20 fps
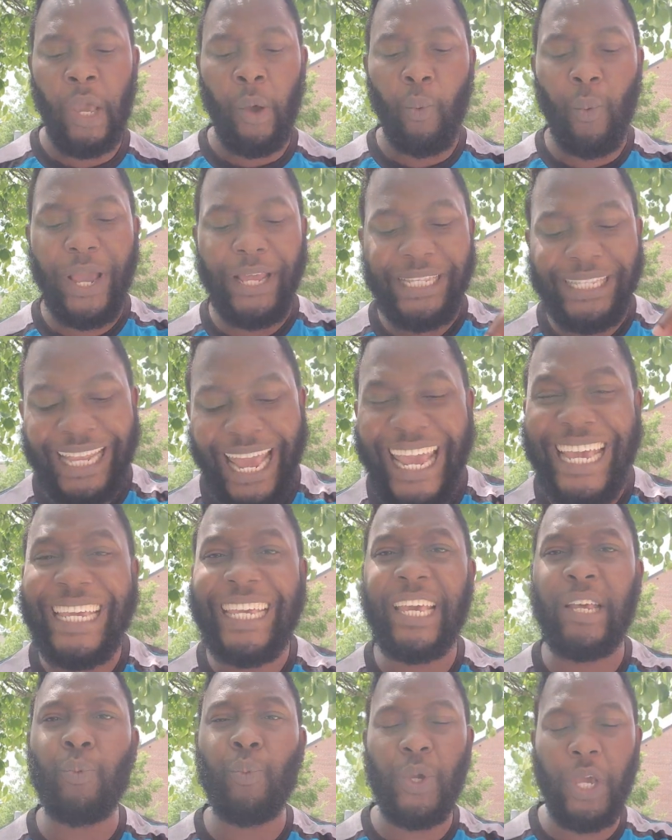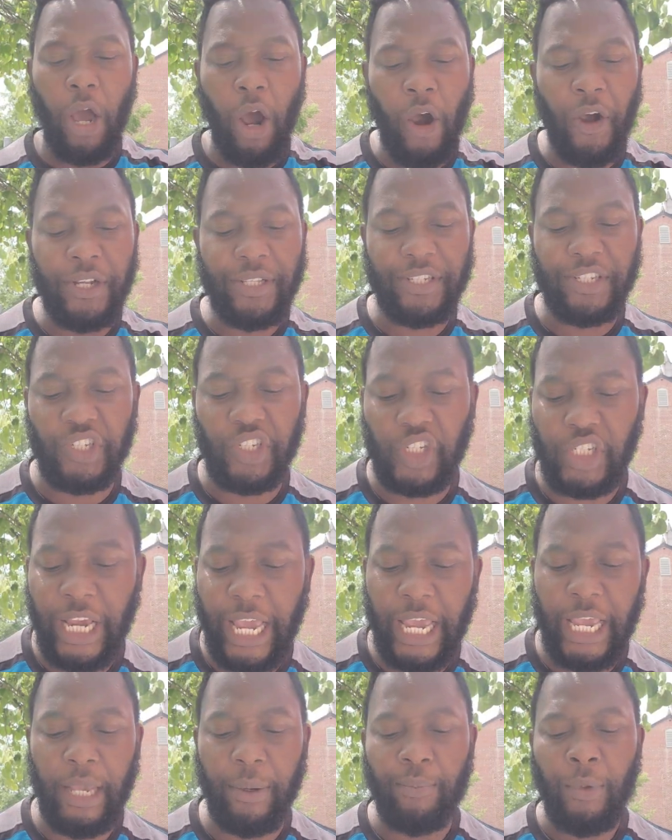When naked, we aren't
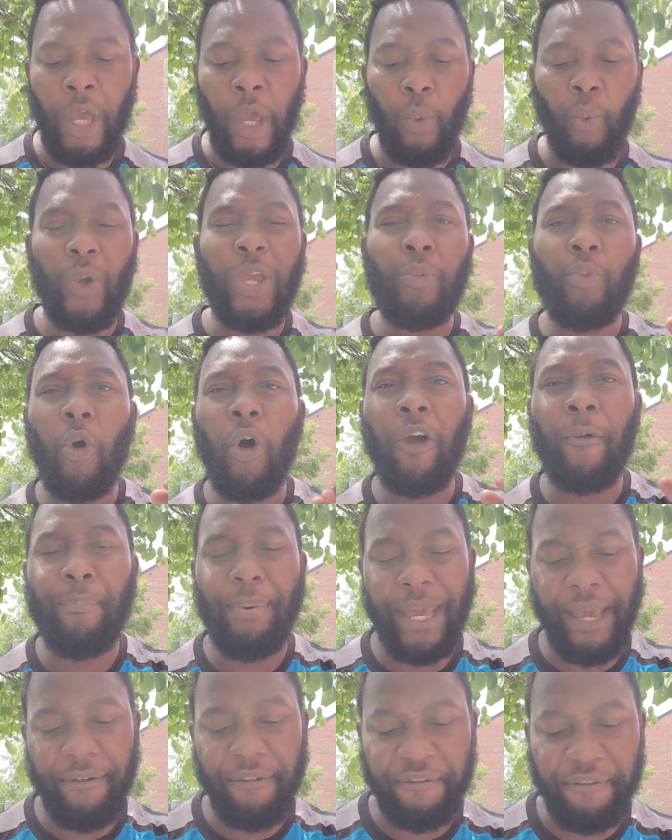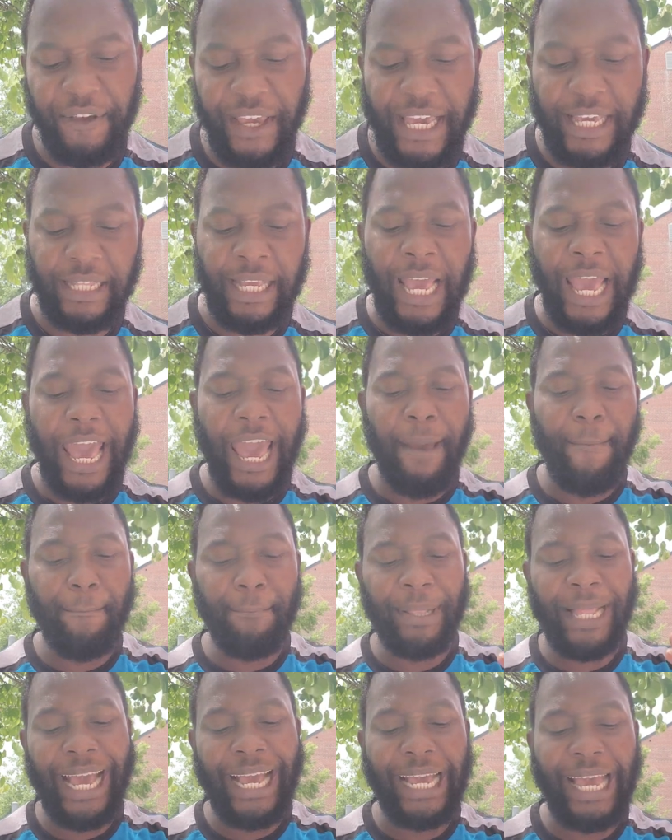ashamed. We walk bare feet and
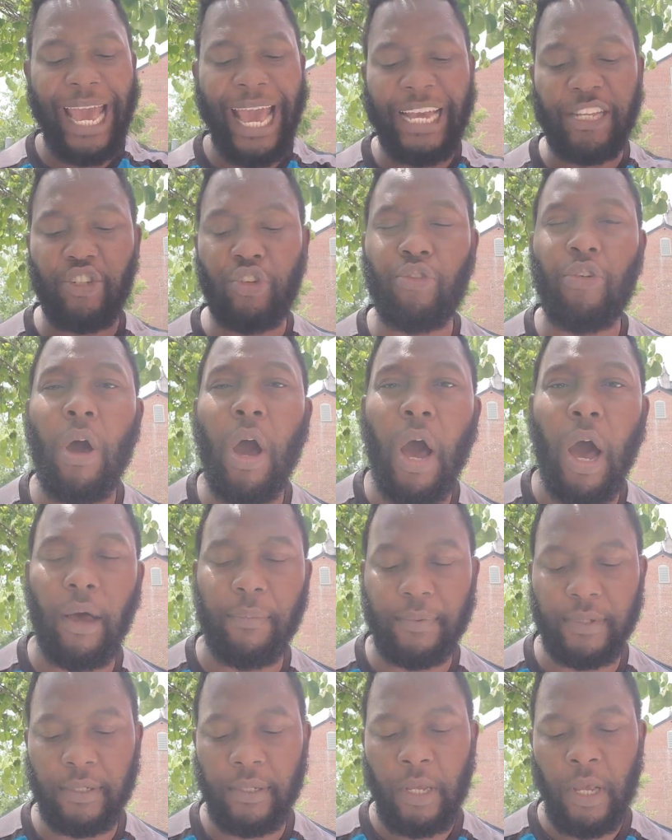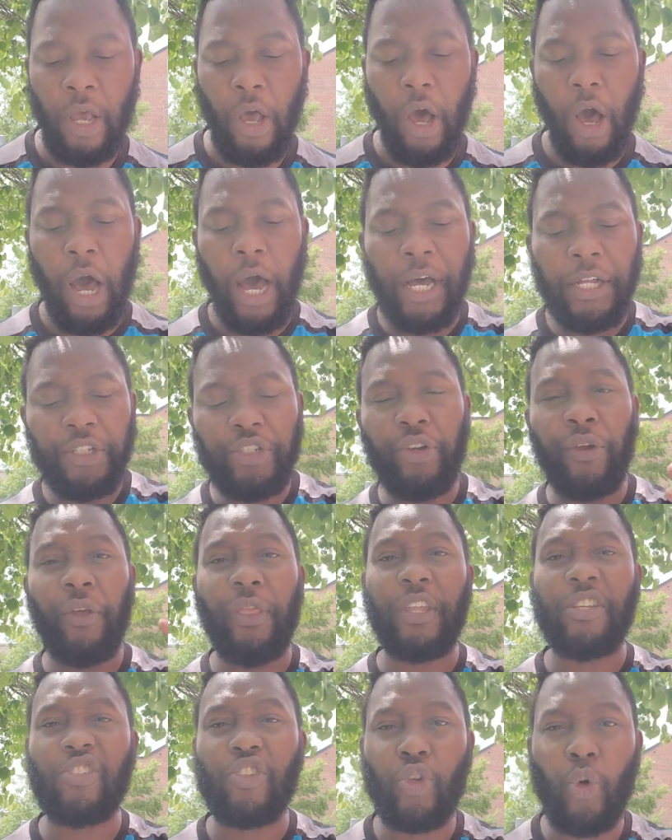plant cash crops. Under
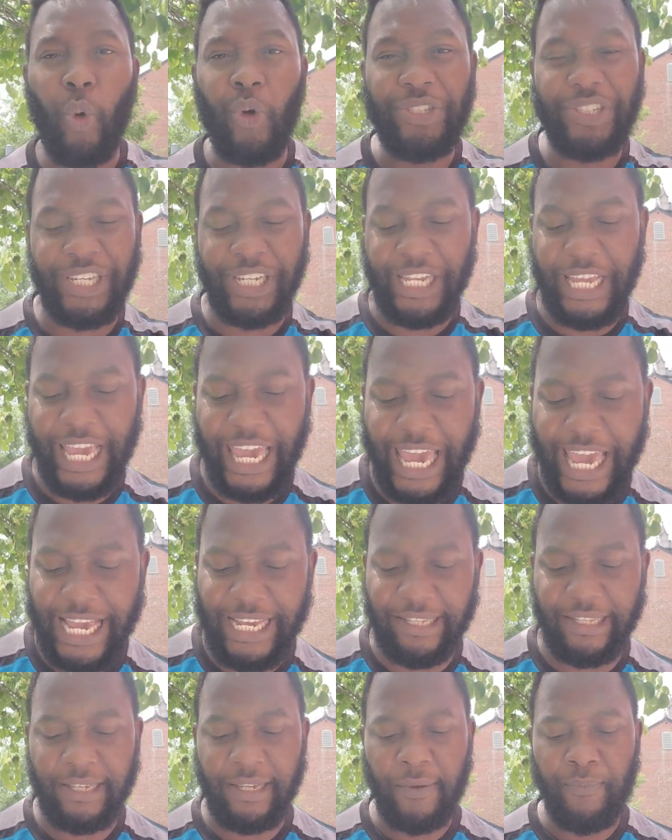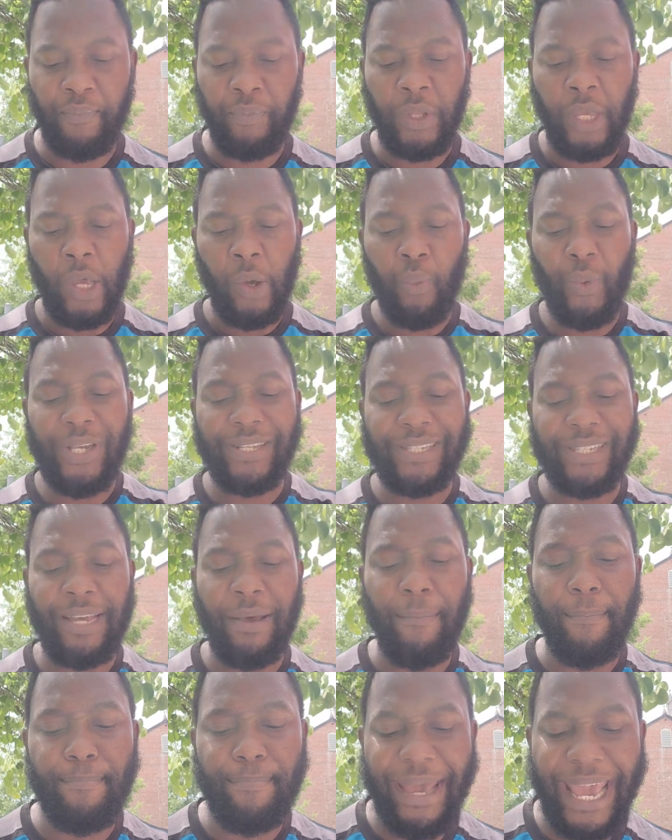the scorching heat, we
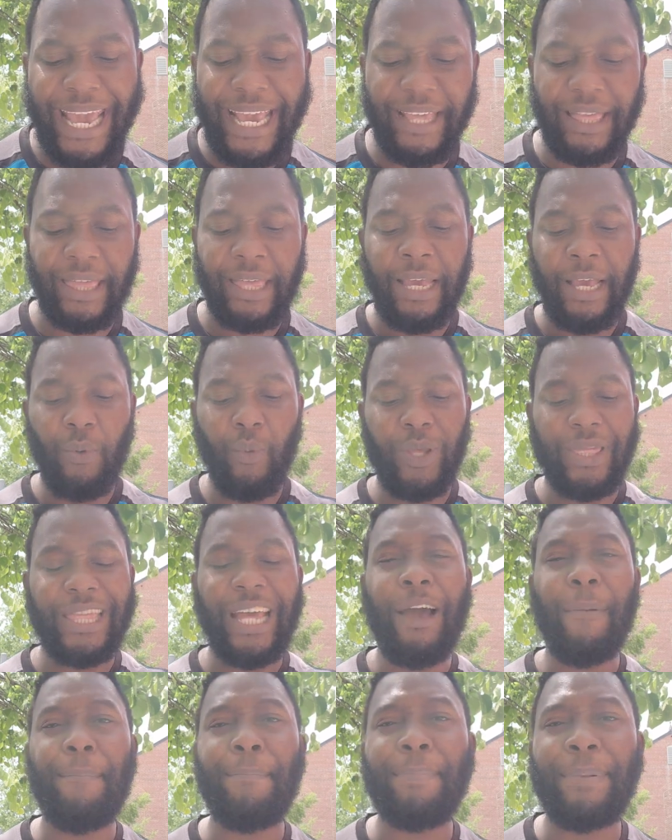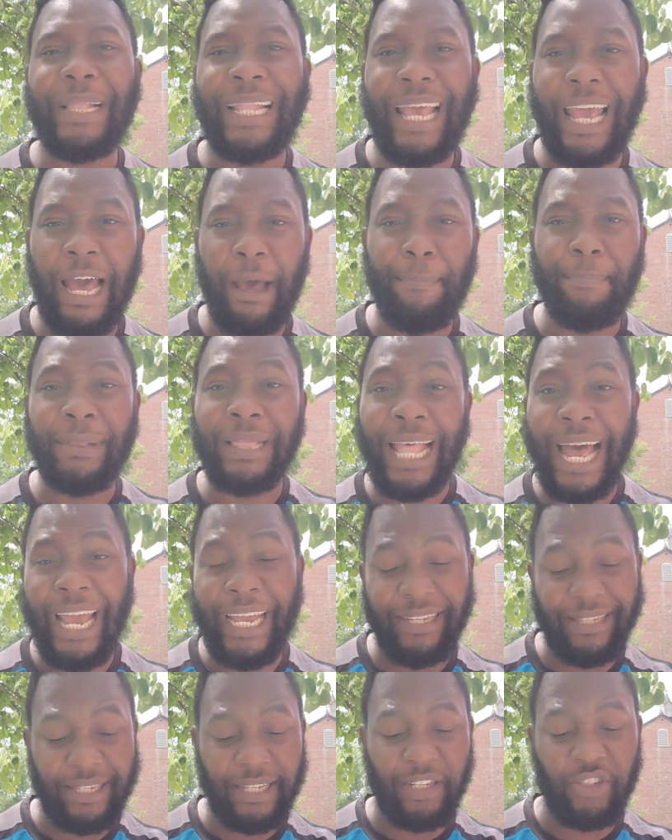sunbathe without
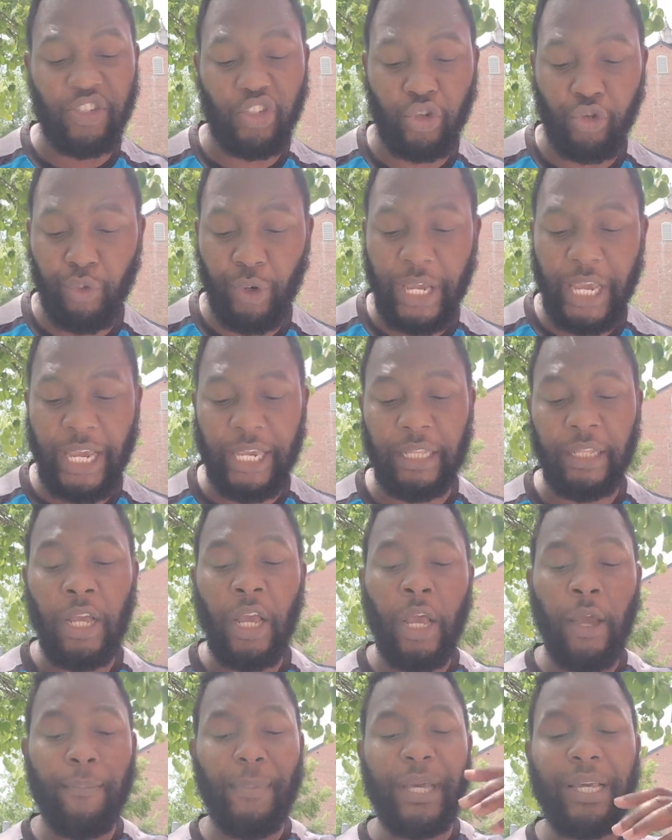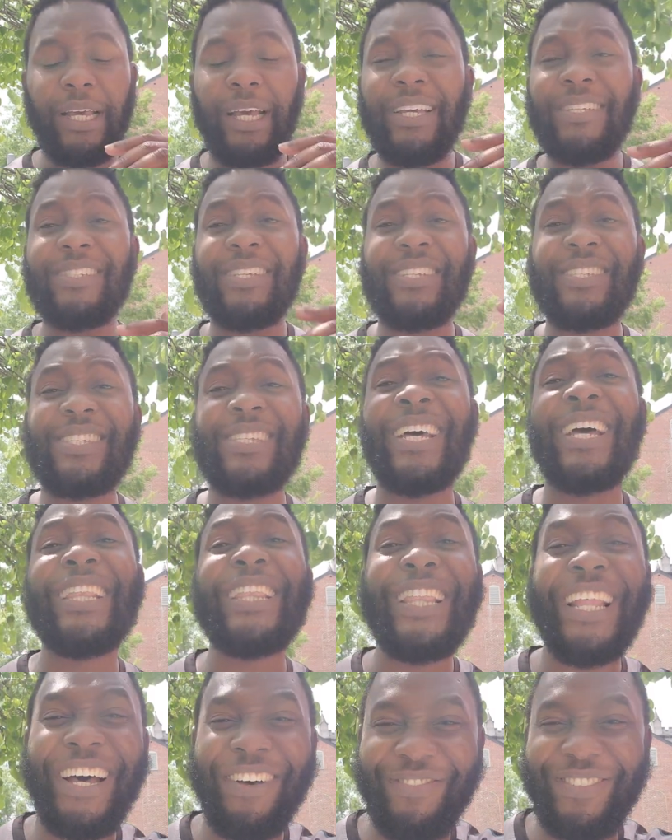applying sunscreen because the
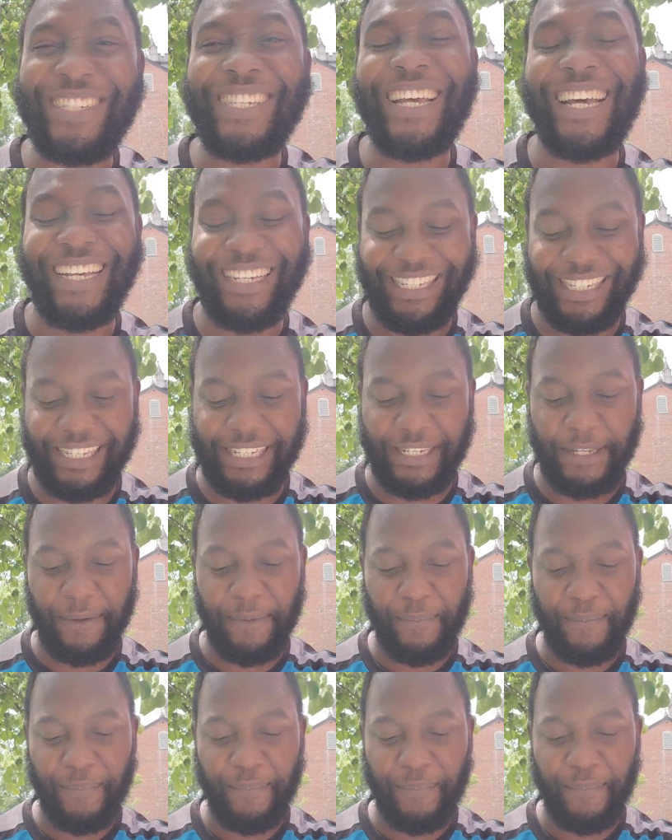sun loves us.